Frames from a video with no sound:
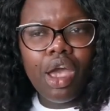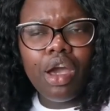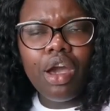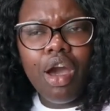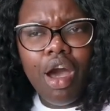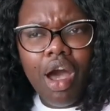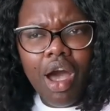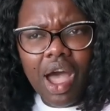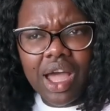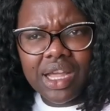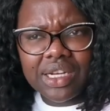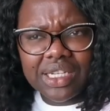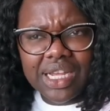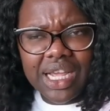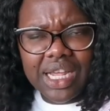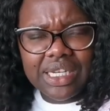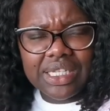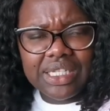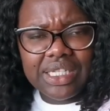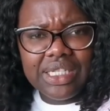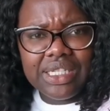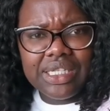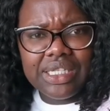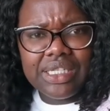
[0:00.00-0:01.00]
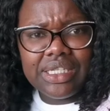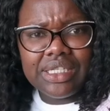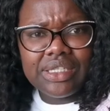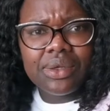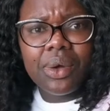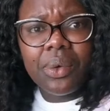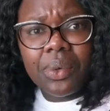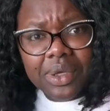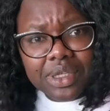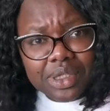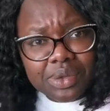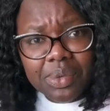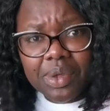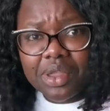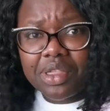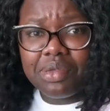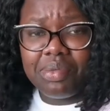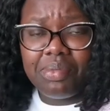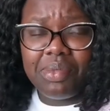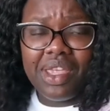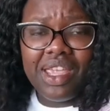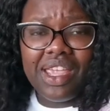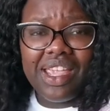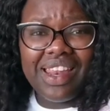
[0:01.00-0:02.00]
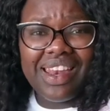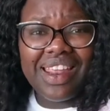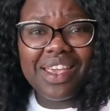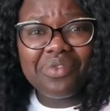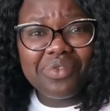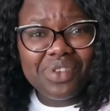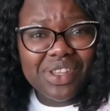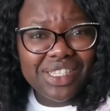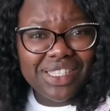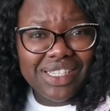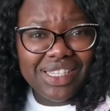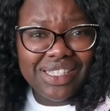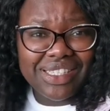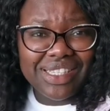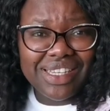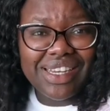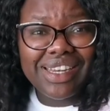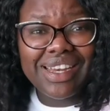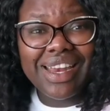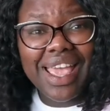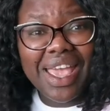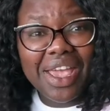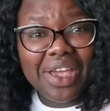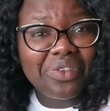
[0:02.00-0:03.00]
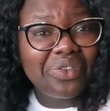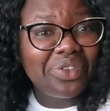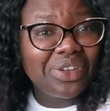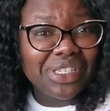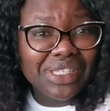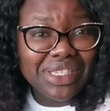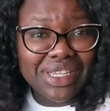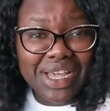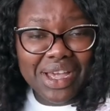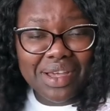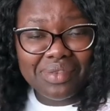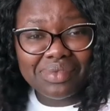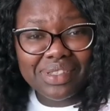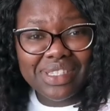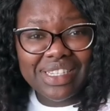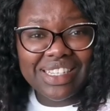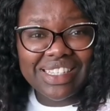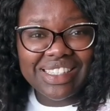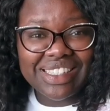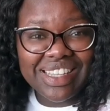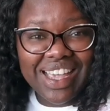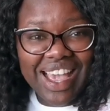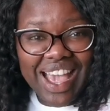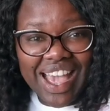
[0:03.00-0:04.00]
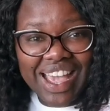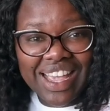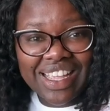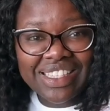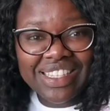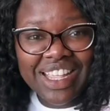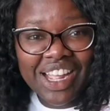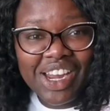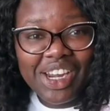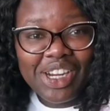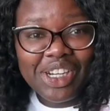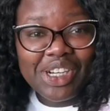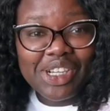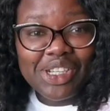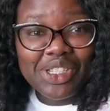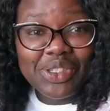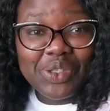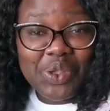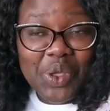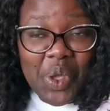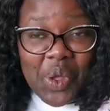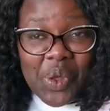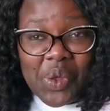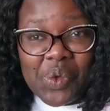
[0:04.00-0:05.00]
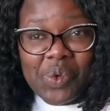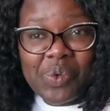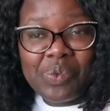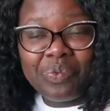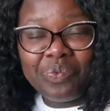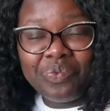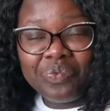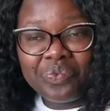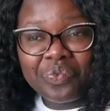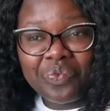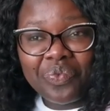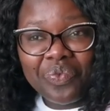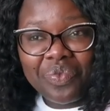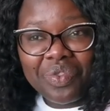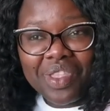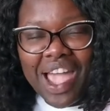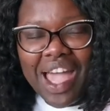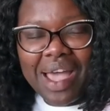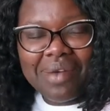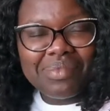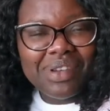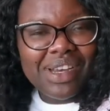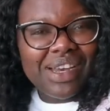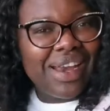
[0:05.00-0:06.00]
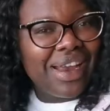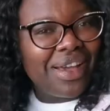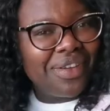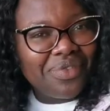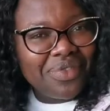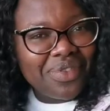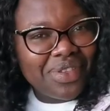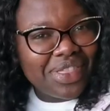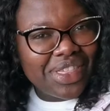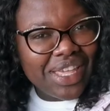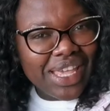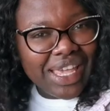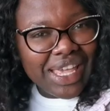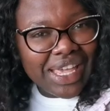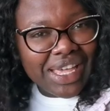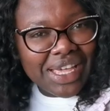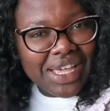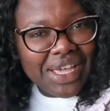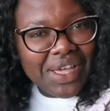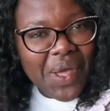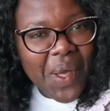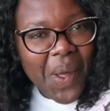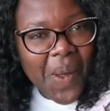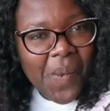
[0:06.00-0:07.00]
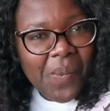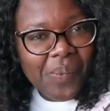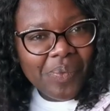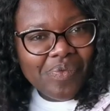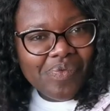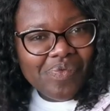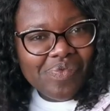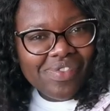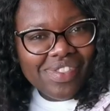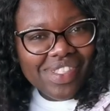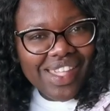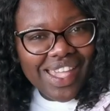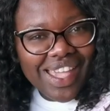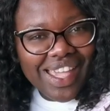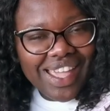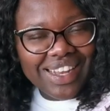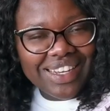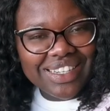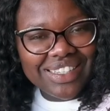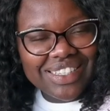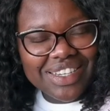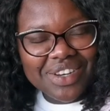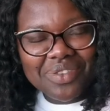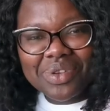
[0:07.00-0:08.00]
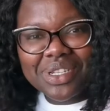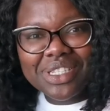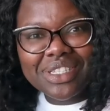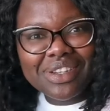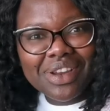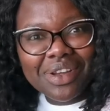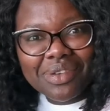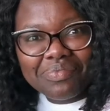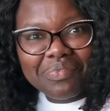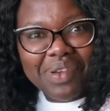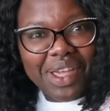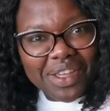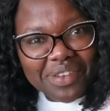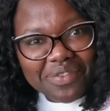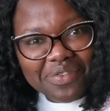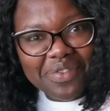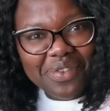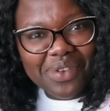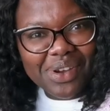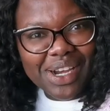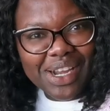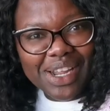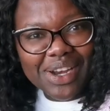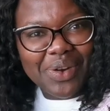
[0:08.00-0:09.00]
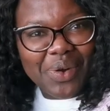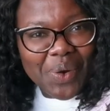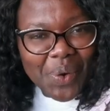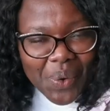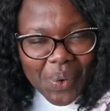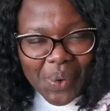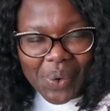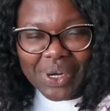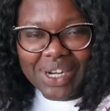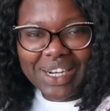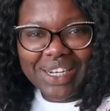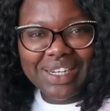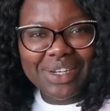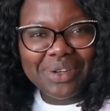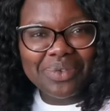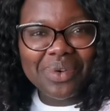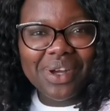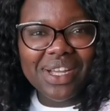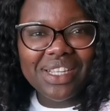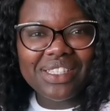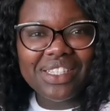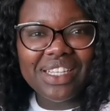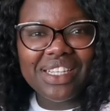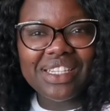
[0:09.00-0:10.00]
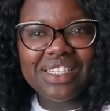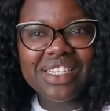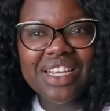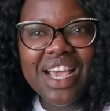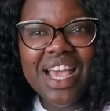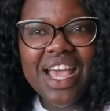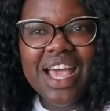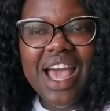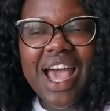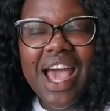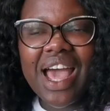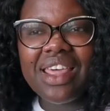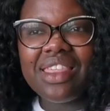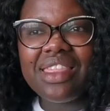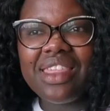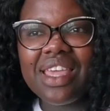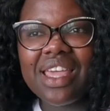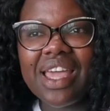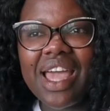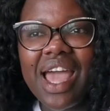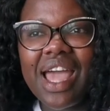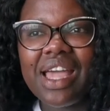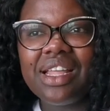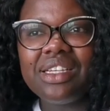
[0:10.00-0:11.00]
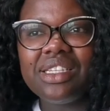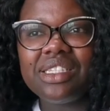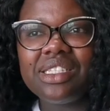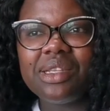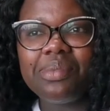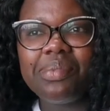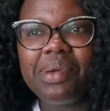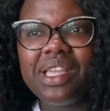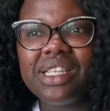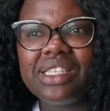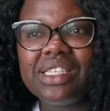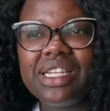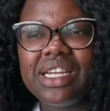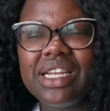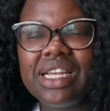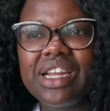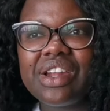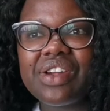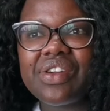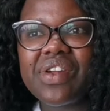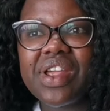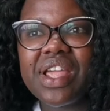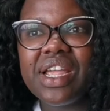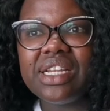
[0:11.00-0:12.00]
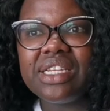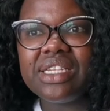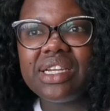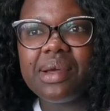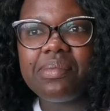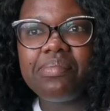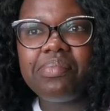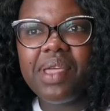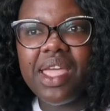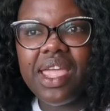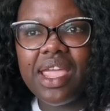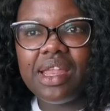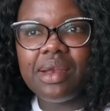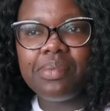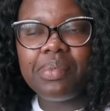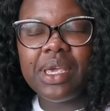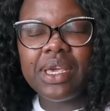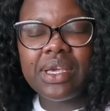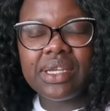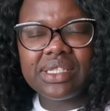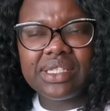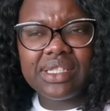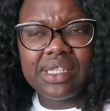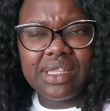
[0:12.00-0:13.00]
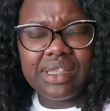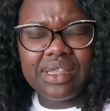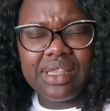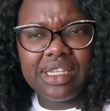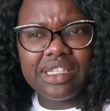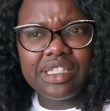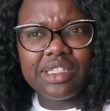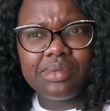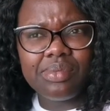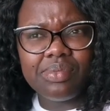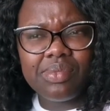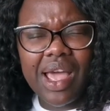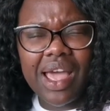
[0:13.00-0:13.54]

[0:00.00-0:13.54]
God and he, He's always with me in every season, in every circumstance, guys. So I'm in love with the ink and it was not painful at all. That wasn't. I think I anticipated a great pain because this,